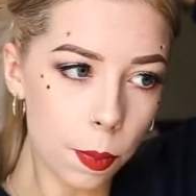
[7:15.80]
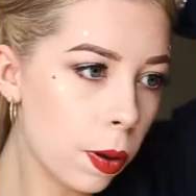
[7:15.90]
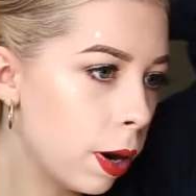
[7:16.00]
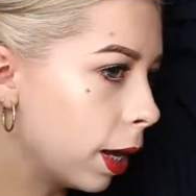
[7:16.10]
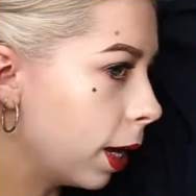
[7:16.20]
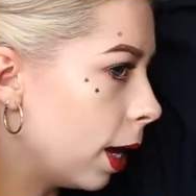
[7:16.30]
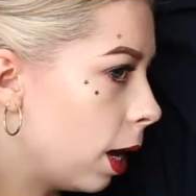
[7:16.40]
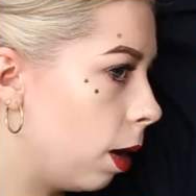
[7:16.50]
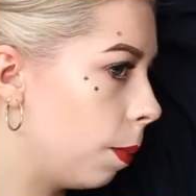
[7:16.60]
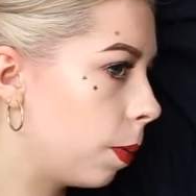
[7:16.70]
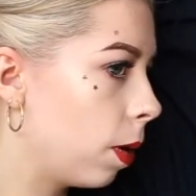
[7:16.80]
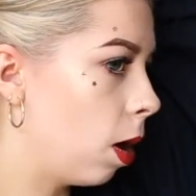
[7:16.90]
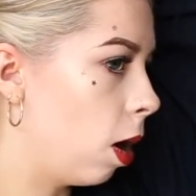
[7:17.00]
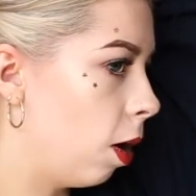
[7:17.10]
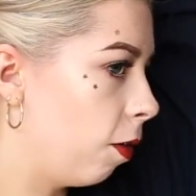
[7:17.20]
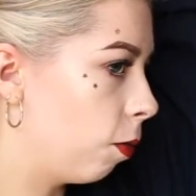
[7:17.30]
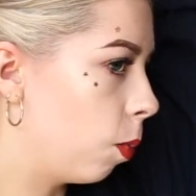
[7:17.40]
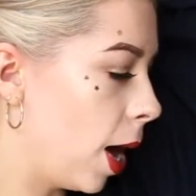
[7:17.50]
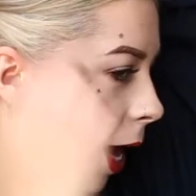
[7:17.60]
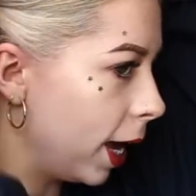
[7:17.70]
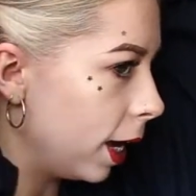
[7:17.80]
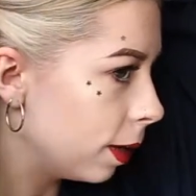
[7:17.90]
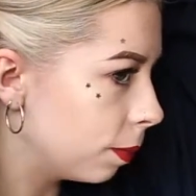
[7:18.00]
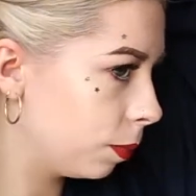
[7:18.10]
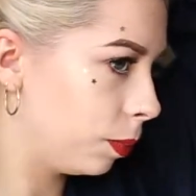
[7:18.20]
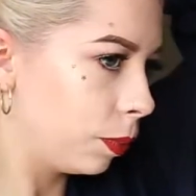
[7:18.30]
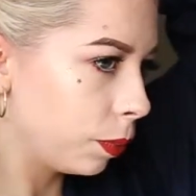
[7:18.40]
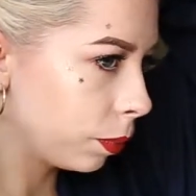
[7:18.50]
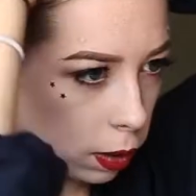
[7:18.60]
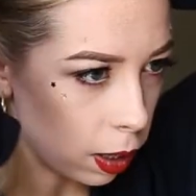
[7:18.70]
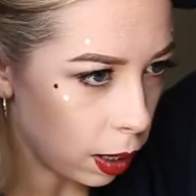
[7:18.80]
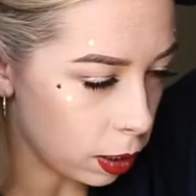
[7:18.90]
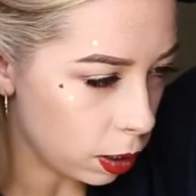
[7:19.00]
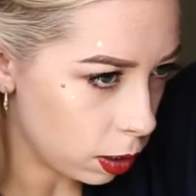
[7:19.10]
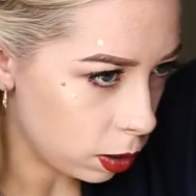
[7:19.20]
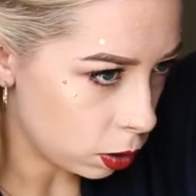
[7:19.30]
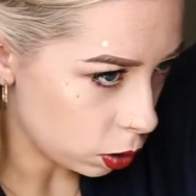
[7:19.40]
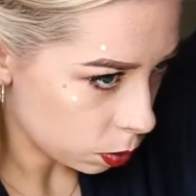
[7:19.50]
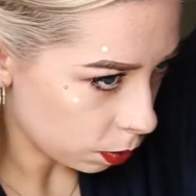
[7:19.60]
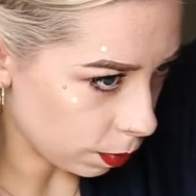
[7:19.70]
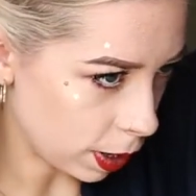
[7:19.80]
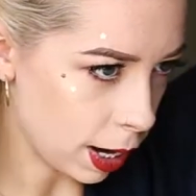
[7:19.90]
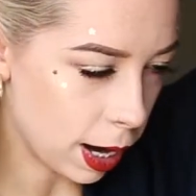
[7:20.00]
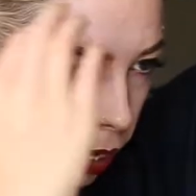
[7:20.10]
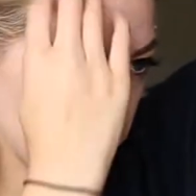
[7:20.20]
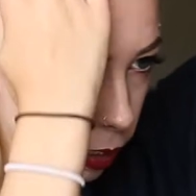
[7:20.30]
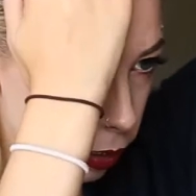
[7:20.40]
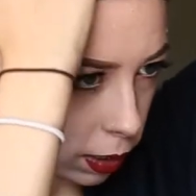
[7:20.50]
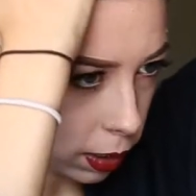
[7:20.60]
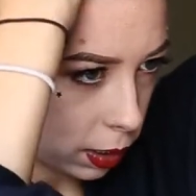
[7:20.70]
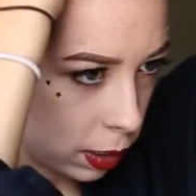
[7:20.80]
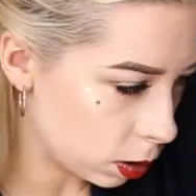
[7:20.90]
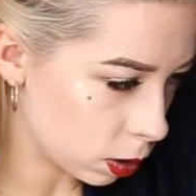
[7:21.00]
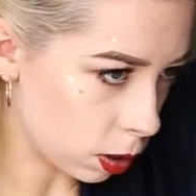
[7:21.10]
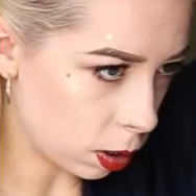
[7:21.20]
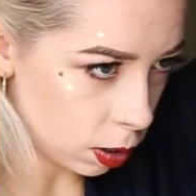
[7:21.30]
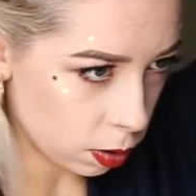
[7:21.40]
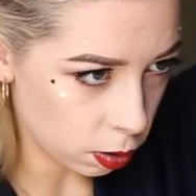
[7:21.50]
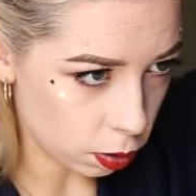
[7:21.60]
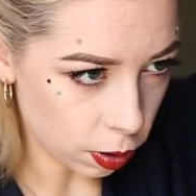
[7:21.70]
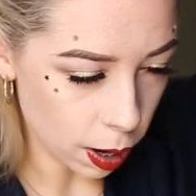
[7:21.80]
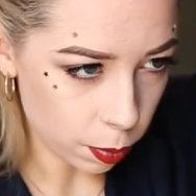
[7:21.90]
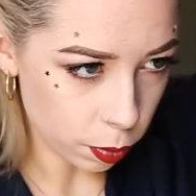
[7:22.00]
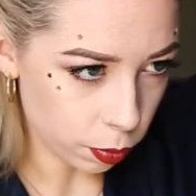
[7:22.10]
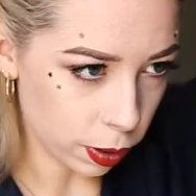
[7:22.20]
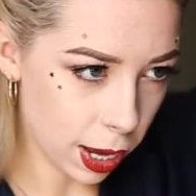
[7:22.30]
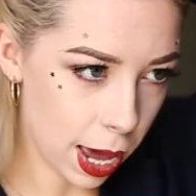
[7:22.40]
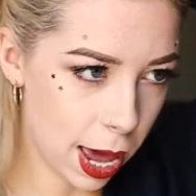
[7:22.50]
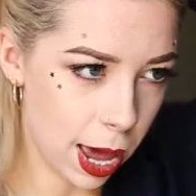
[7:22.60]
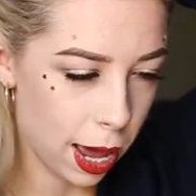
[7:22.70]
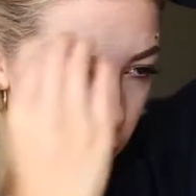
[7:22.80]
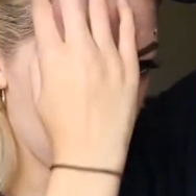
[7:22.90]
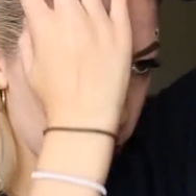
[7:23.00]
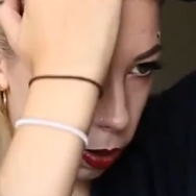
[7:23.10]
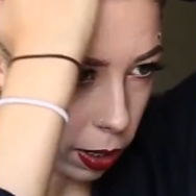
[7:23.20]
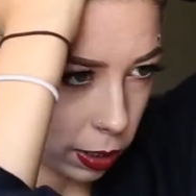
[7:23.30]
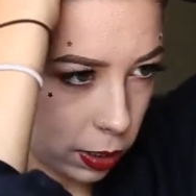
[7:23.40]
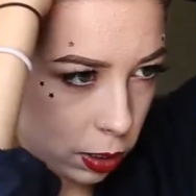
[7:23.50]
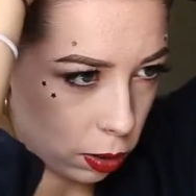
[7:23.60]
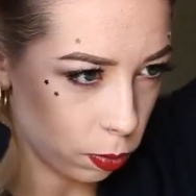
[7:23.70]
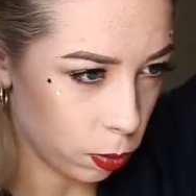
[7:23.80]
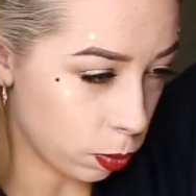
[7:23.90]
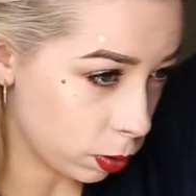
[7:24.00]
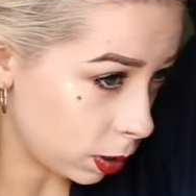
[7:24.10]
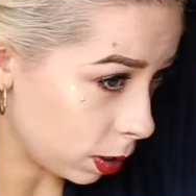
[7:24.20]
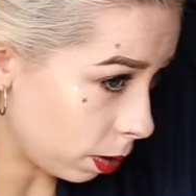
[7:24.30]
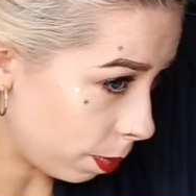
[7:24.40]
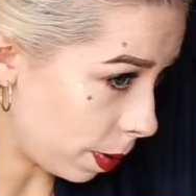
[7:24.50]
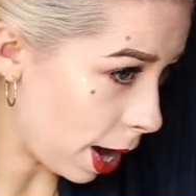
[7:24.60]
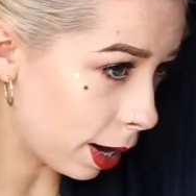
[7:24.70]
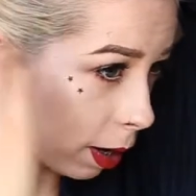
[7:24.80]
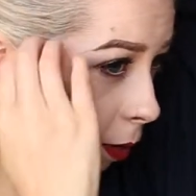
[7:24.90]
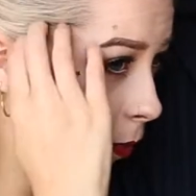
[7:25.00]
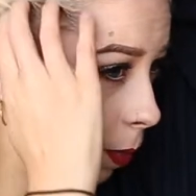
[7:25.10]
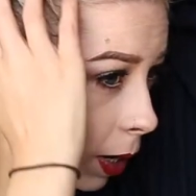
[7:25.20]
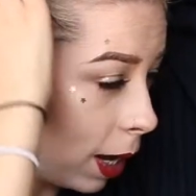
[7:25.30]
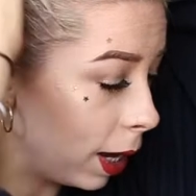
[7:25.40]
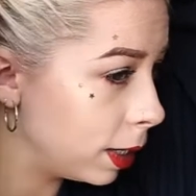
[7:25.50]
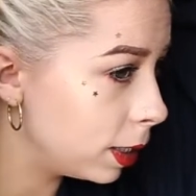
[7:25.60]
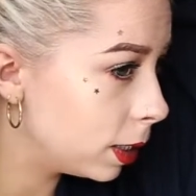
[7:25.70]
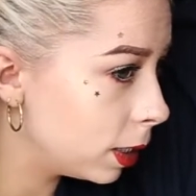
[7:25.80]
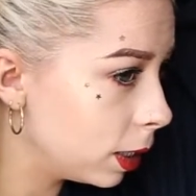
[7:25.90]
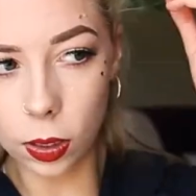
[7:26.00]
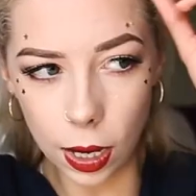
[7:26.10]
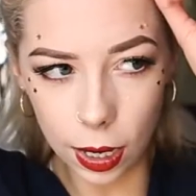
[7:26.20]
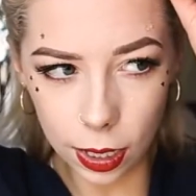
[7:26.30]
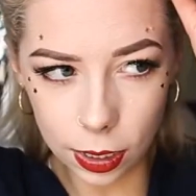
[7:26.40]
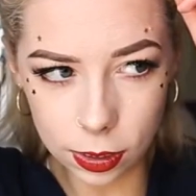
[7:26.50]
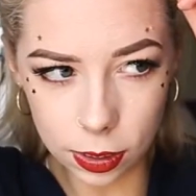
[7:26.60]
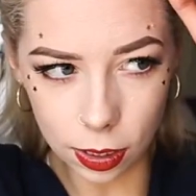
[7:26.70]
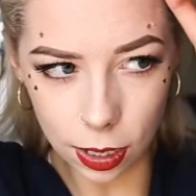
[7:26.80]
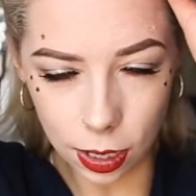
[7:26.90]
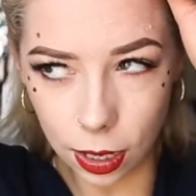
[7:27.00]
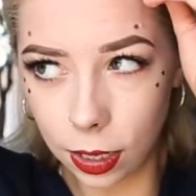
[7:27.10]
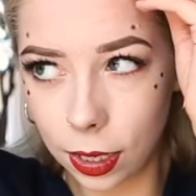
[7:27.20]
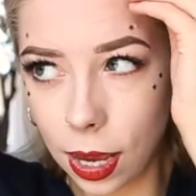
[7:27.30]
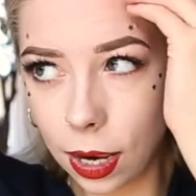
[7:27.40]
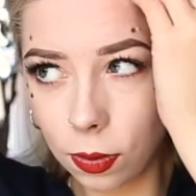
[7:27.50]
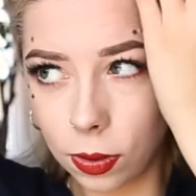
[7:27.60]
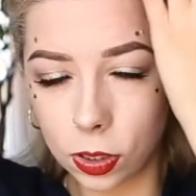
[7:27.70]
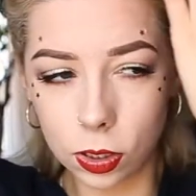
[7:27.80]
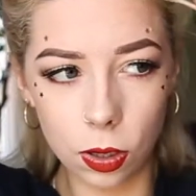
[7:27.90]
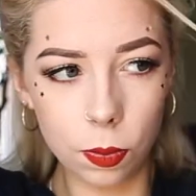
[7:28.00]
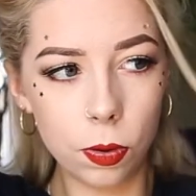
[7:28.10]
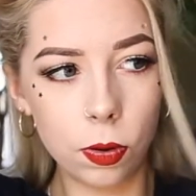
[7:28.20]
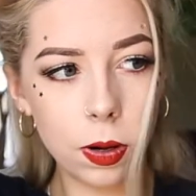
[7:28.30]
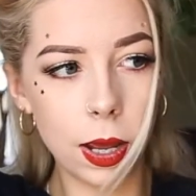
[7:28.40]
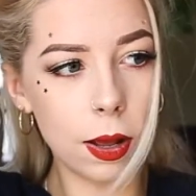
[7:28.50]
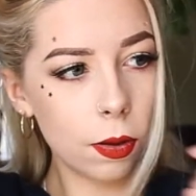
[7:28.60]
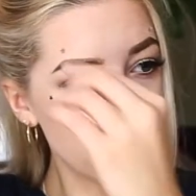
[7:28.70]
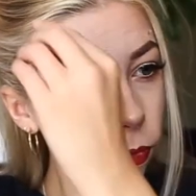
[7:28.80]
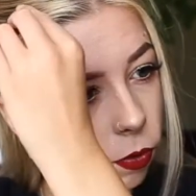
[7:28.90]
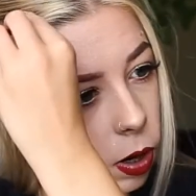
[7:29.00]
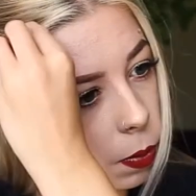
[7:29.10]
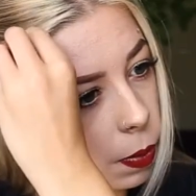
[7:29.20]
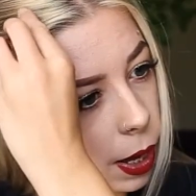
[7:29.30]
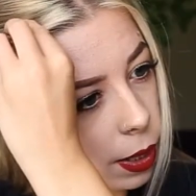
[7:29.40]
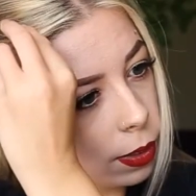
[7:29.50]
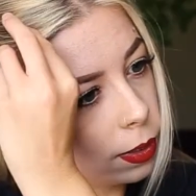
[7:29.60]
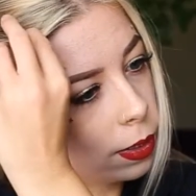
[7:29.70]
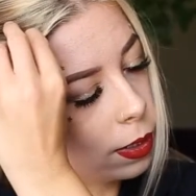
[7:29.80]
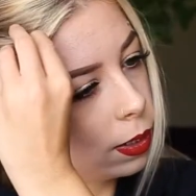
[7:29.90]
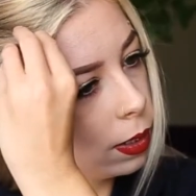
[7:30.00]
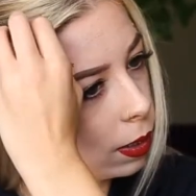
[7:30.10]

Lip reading: pulling it up halfway, then just with my hands, I'm just gonna grab all the hair and pull it towards the back of my head. Okay, so then again, we're just gonna pull out front bits.